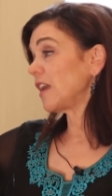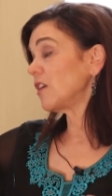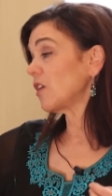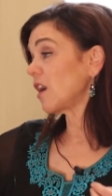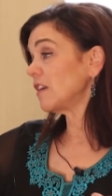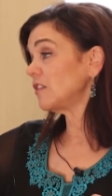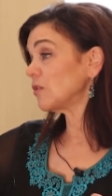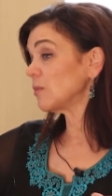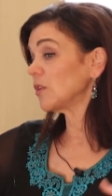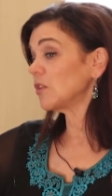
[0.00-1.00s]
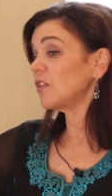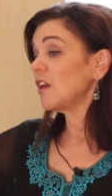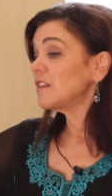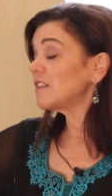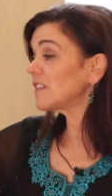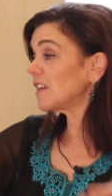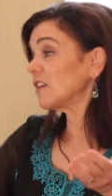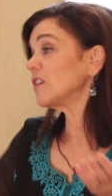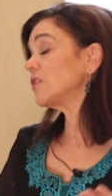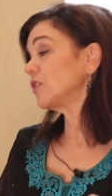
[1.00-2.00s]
your customers' skills are